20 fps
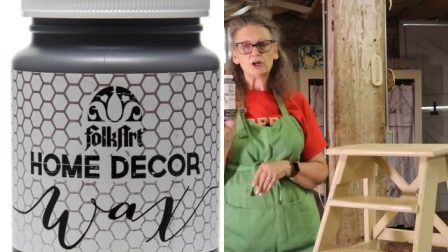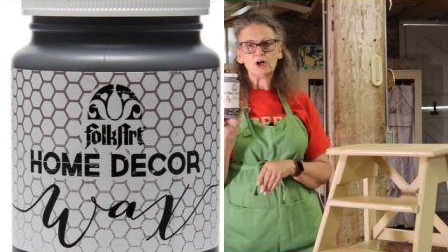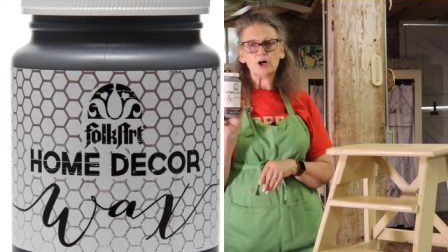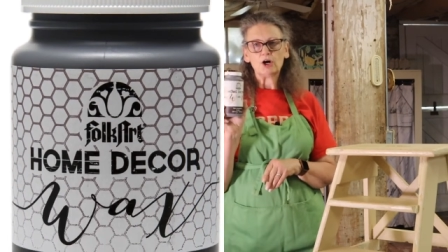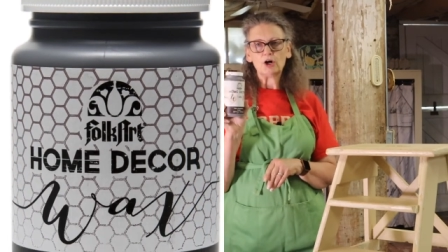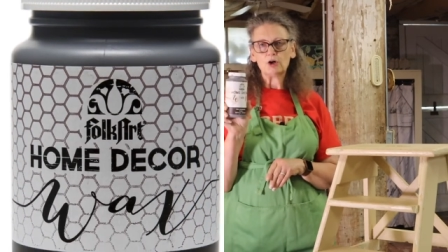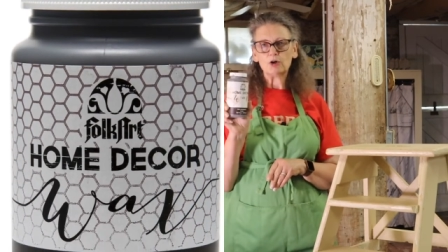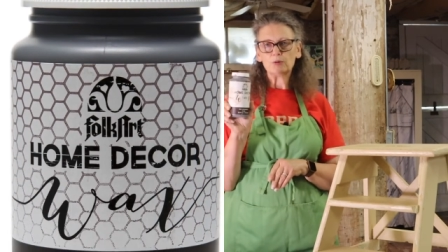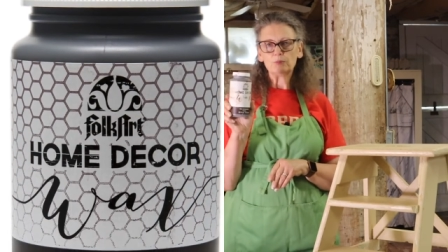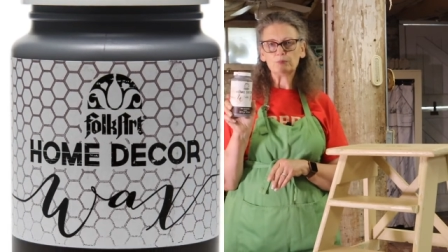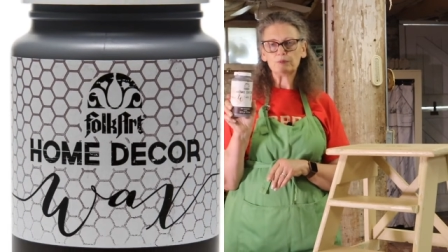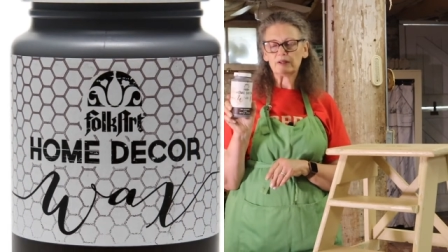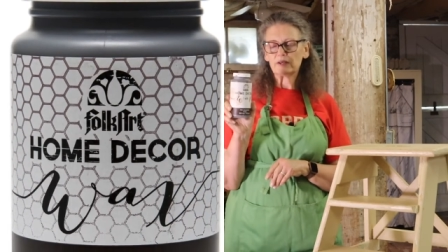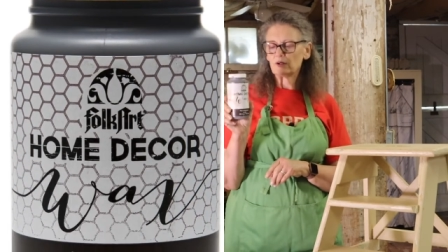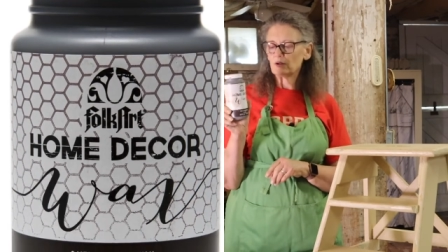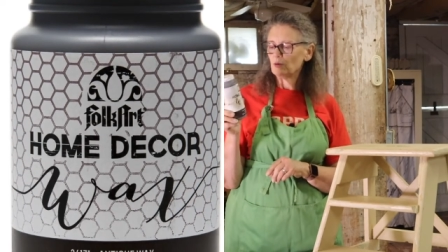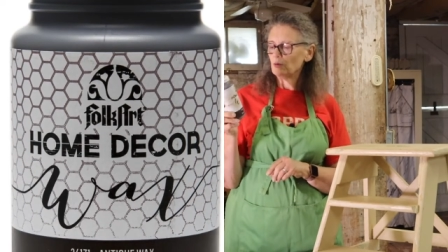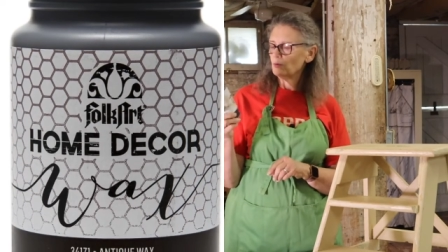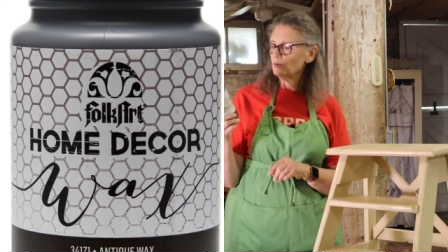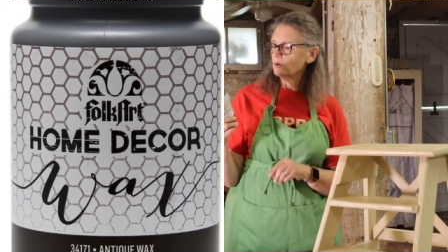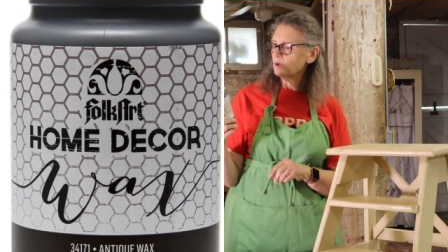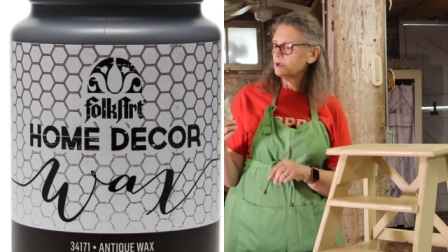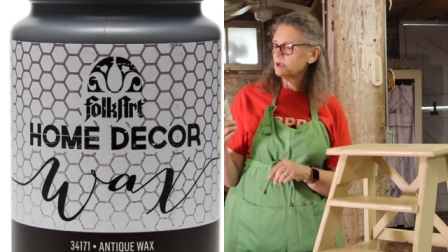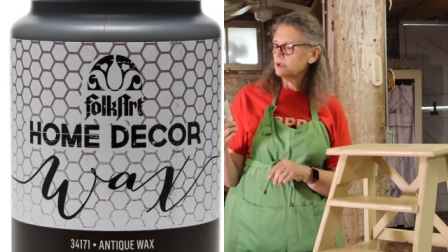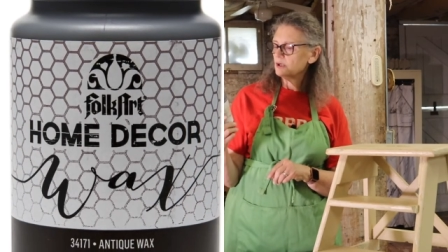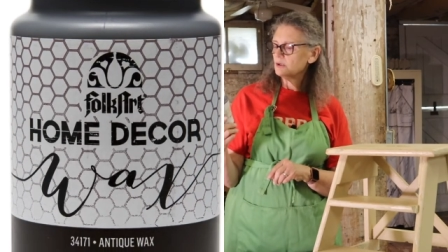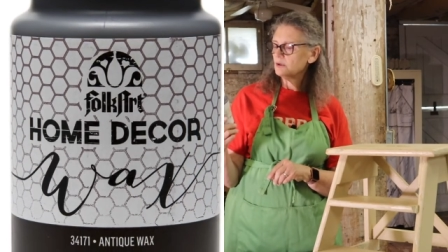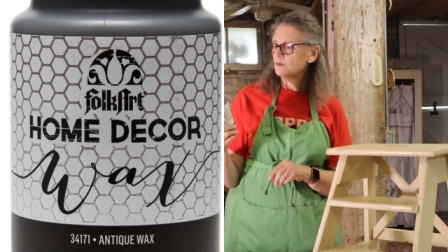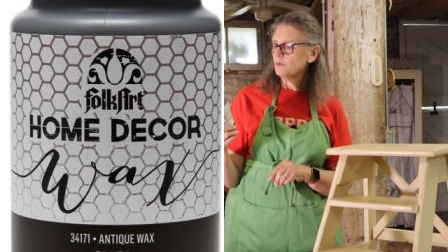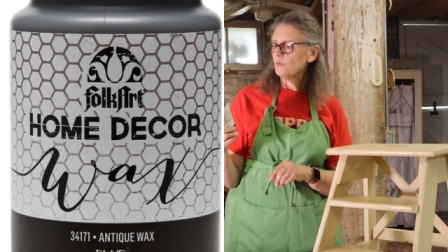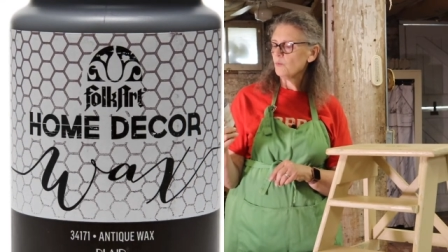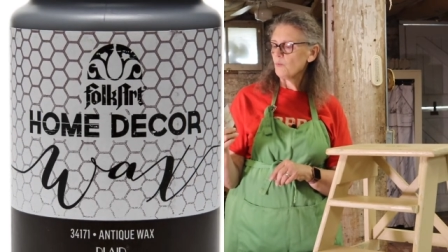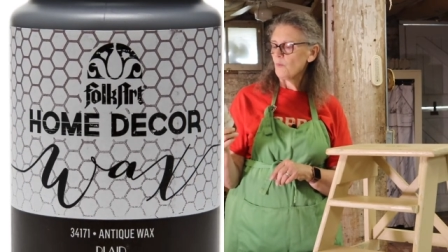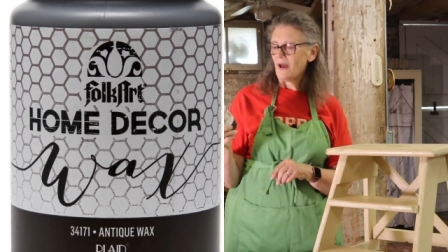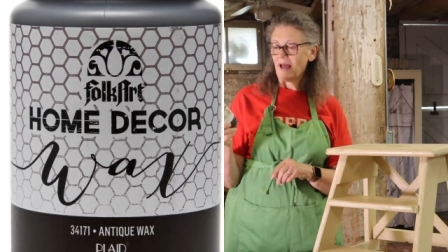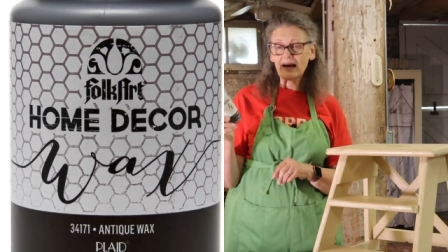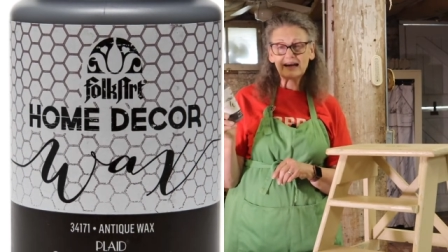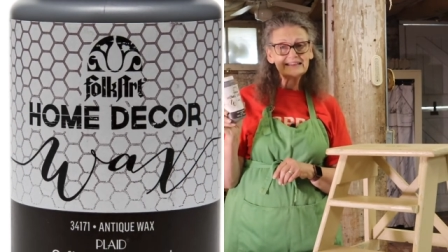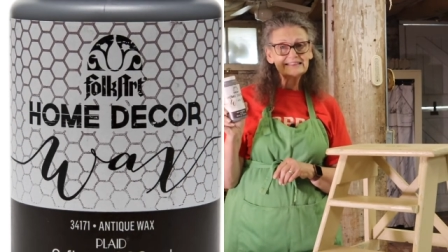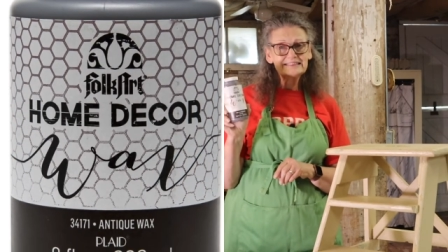Home Decor
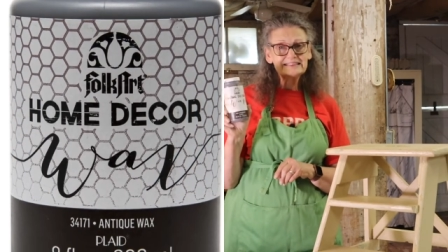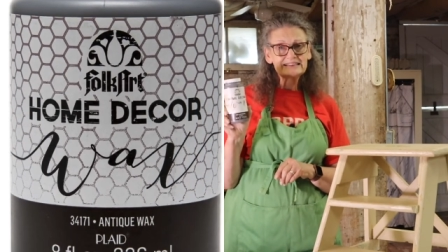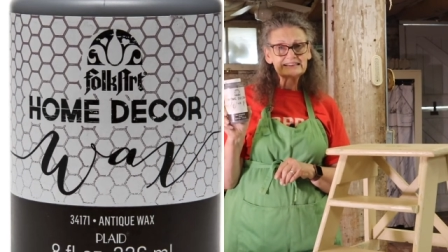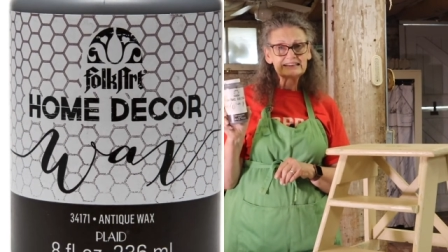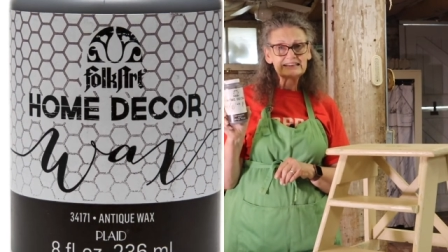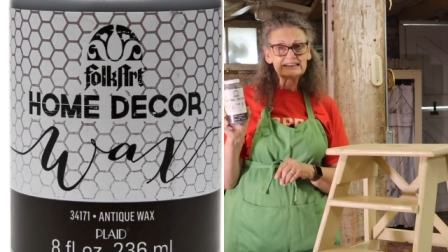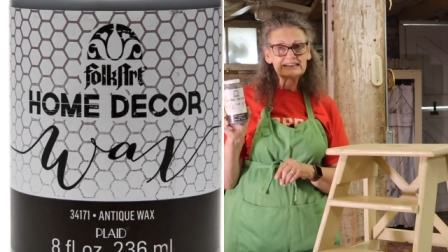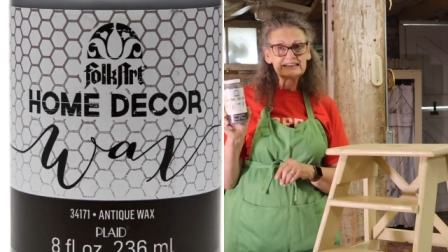wax.